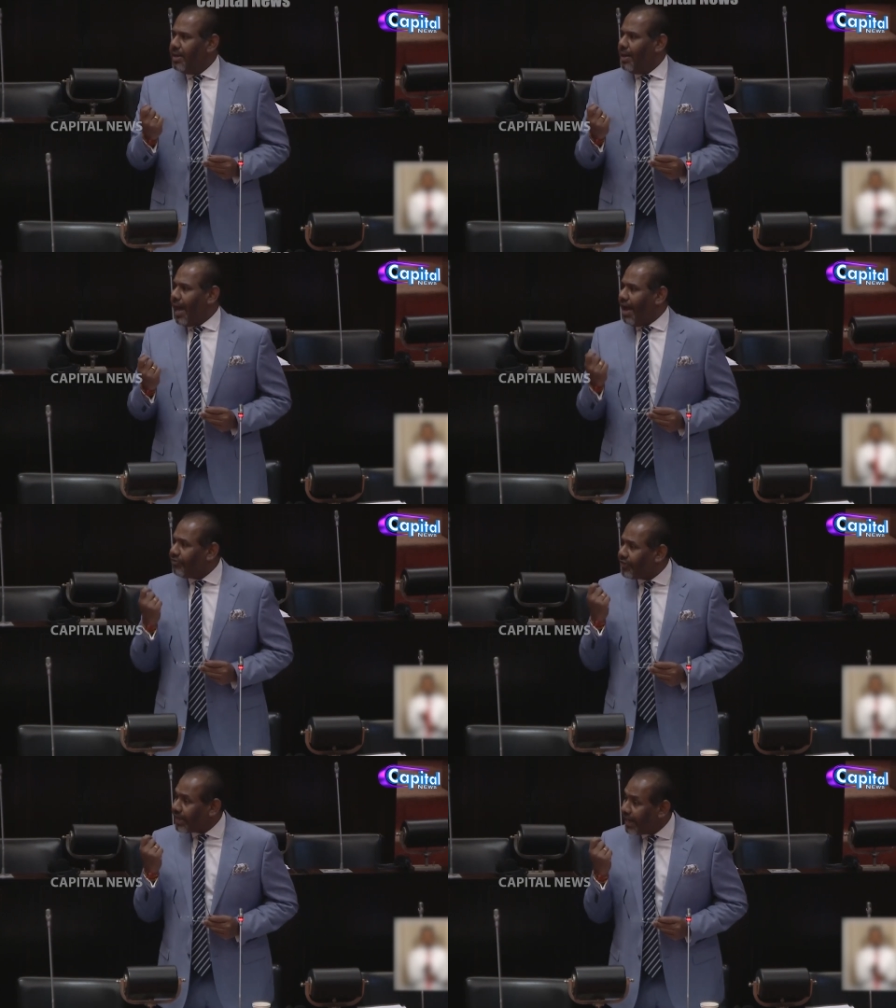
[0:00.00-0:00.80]
have
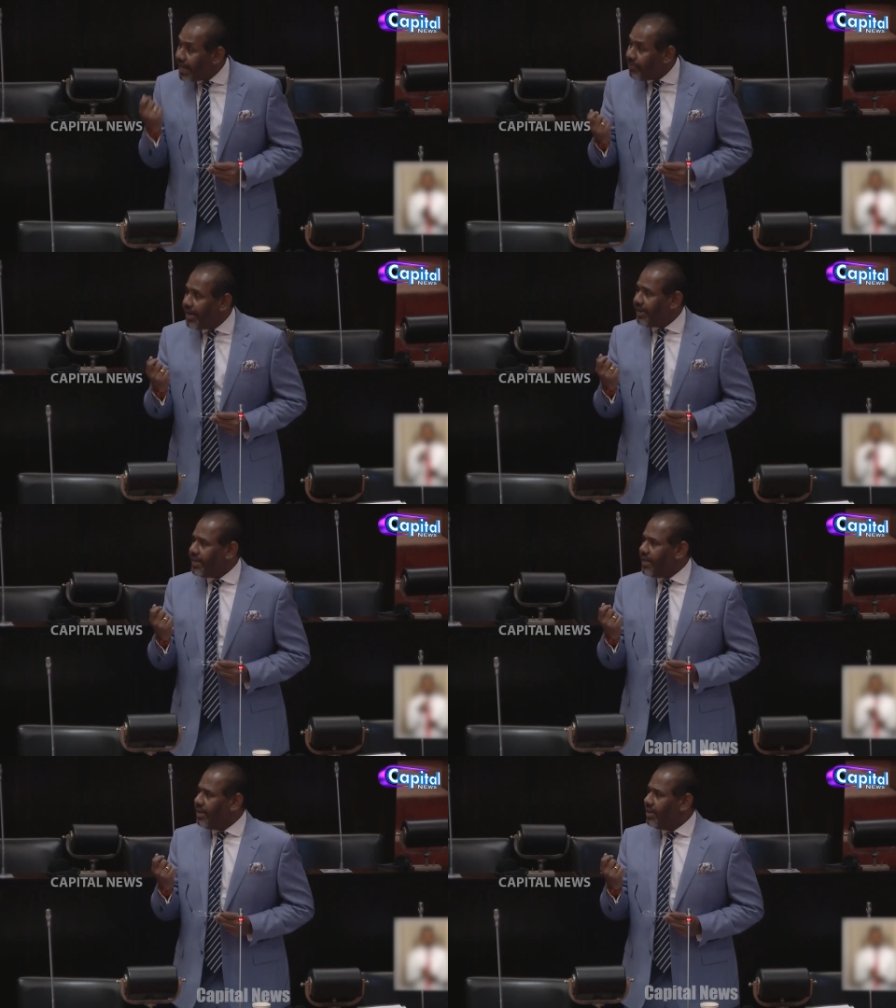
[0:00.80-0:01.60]

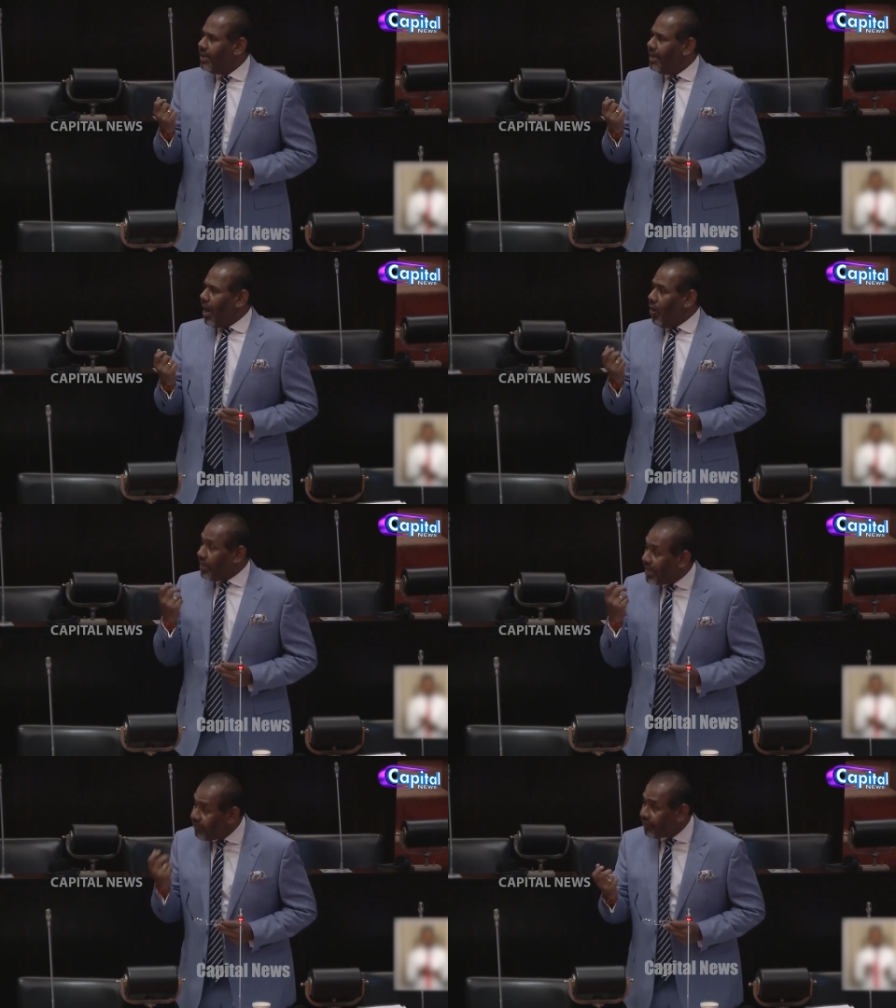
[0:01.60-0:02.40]
credibility, or
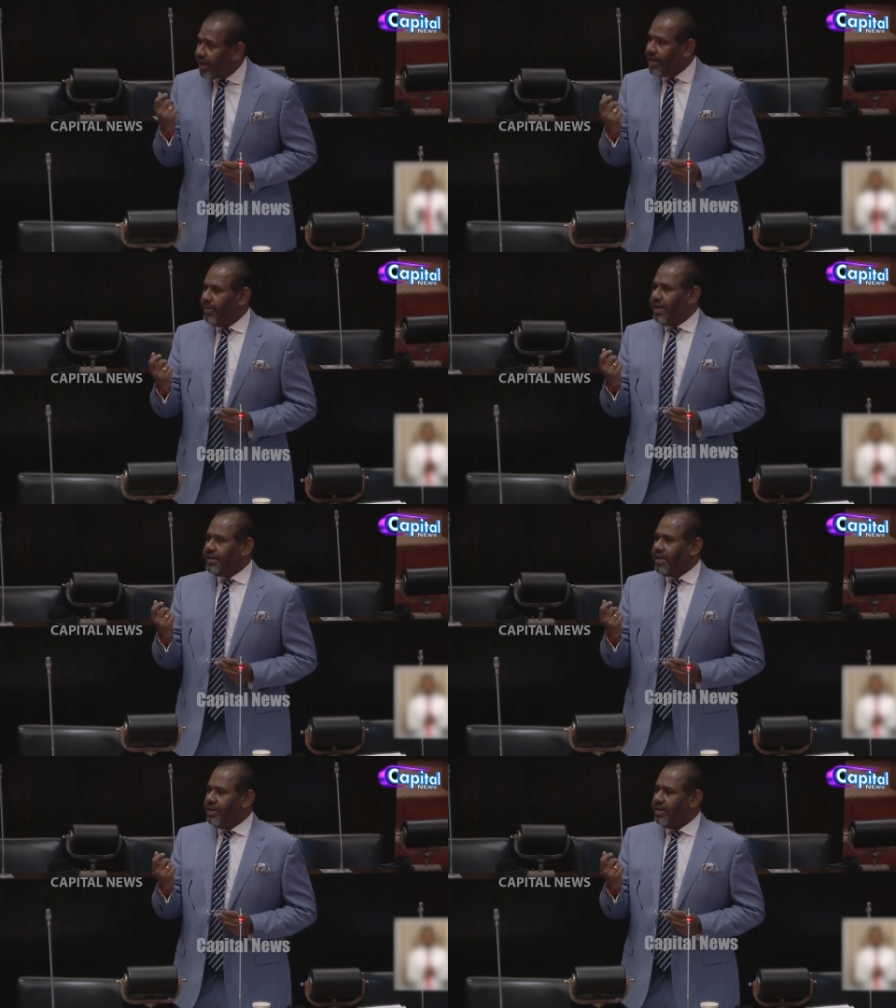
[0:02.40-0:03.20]
give
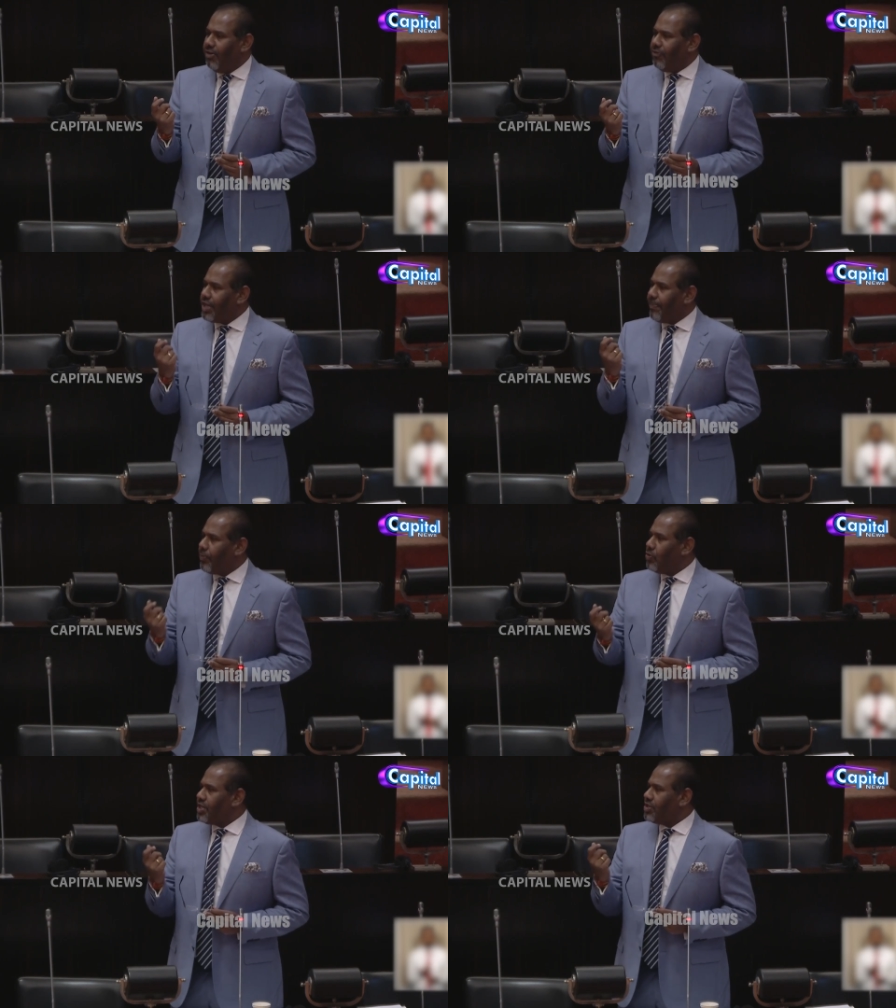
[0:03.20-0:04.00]
credibility for that
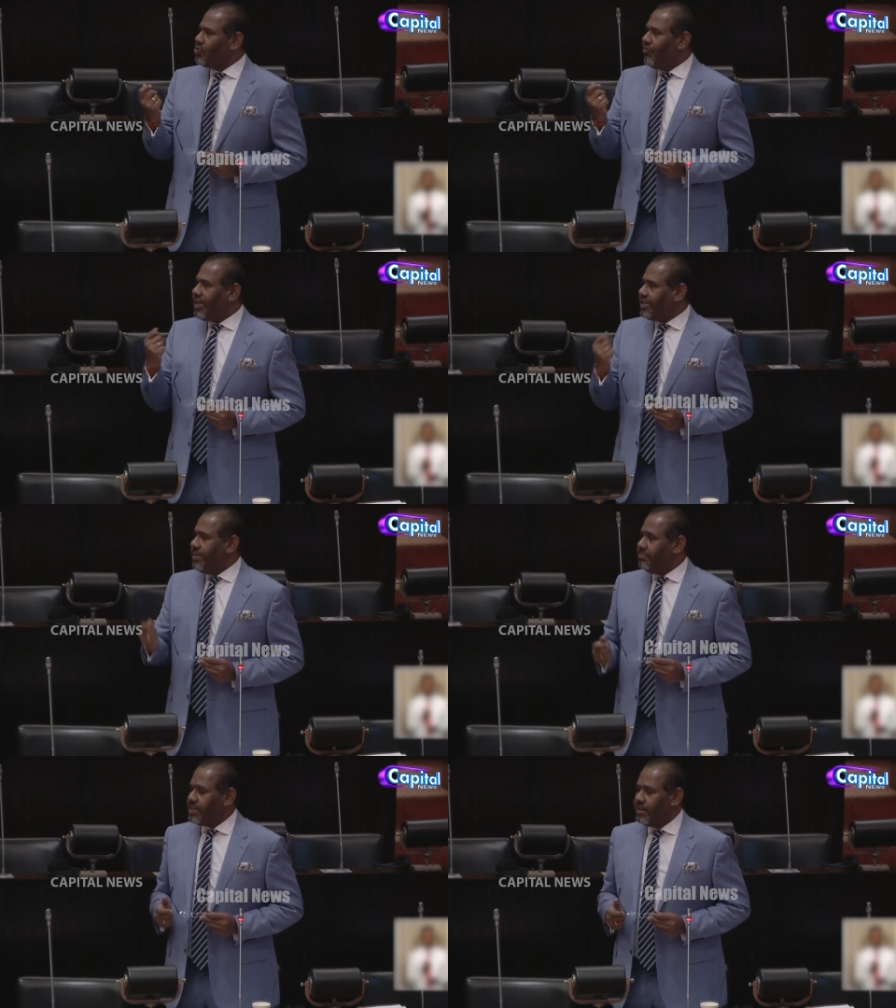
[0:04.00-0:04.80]
process to
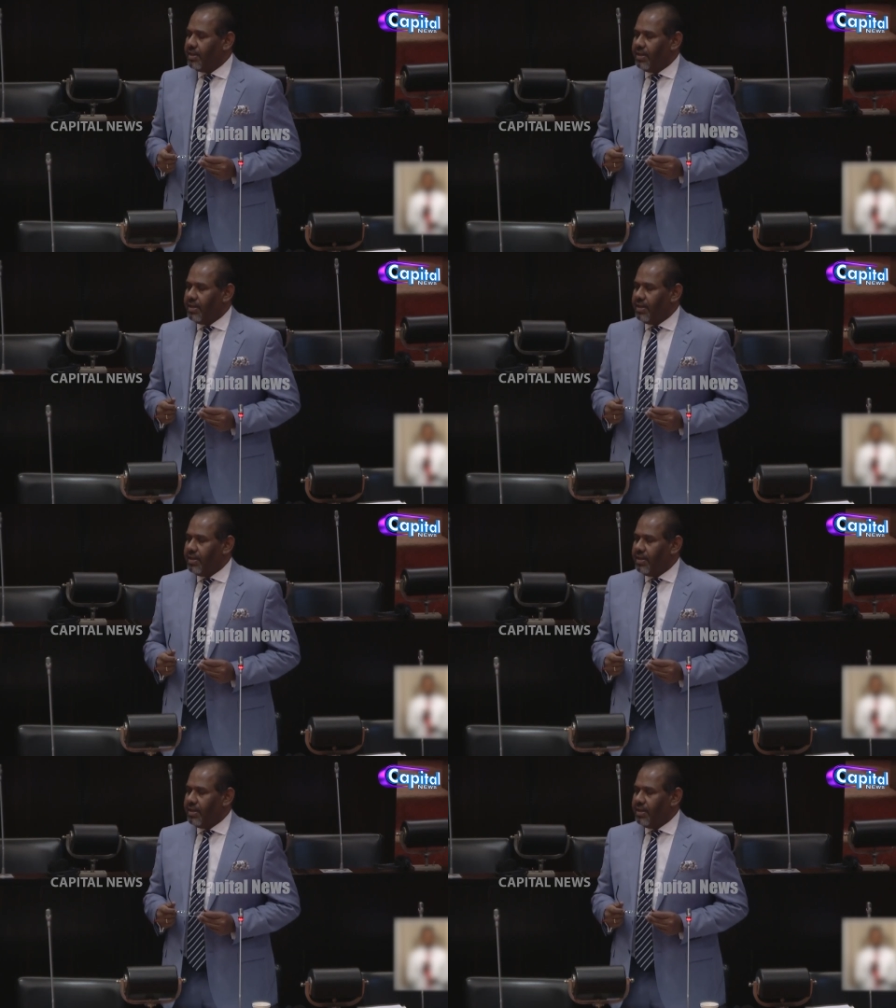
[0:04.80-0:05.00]
victims.